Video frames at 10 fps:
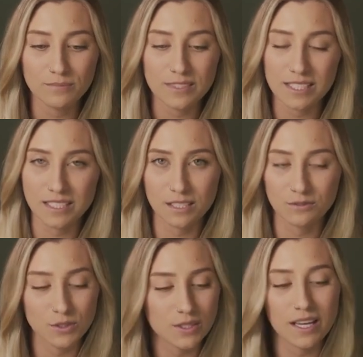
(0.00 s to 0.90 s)

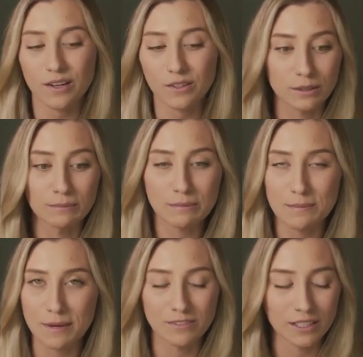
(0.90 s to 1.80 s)
successful sale, or maybe
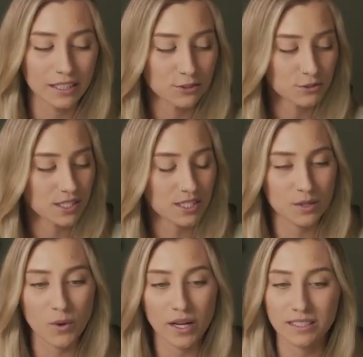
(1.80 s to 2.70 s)
my very
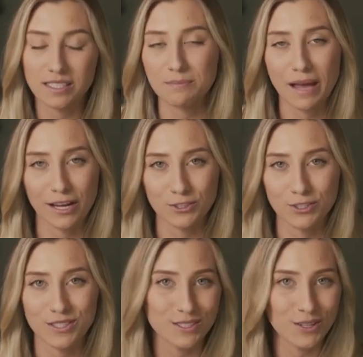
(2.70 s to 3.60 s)
interested one. It doesn't matter,
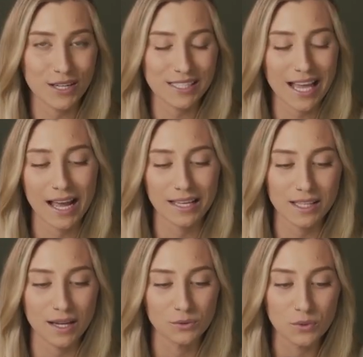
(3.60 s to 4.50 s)
just as long as that has
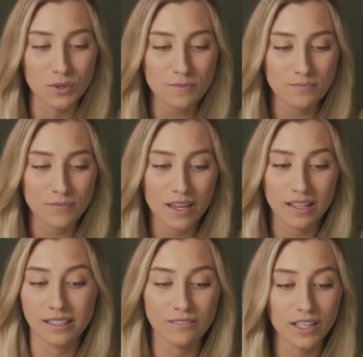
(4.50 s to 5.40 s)
that rule.
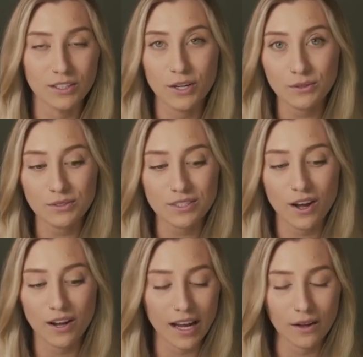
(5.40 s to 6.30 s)
Leave any notes
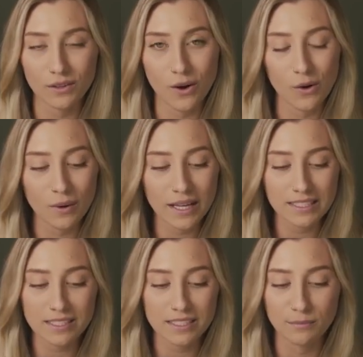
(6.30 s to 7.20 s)
on how the call
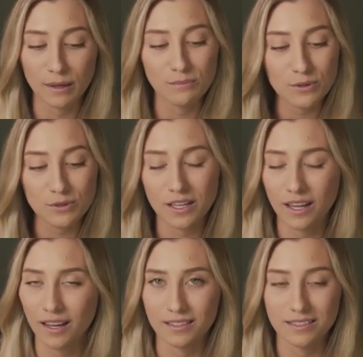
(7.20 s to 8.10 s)
went, my mood,
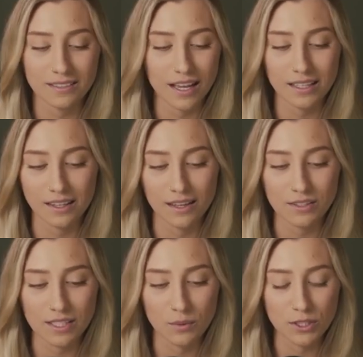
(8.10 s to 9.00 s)
and anything
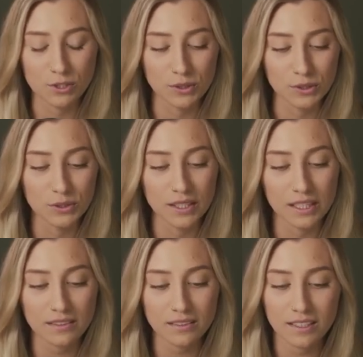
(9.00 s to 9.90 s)
else I want to include
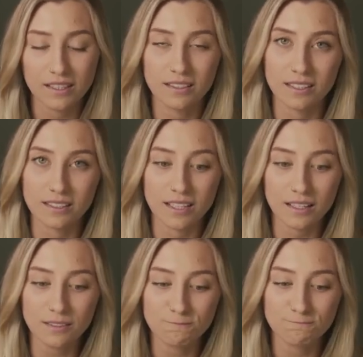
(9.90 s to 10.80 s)
there. Click
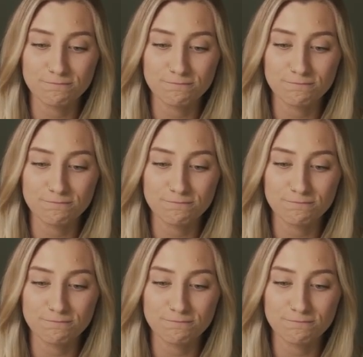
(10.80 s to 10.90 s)
done,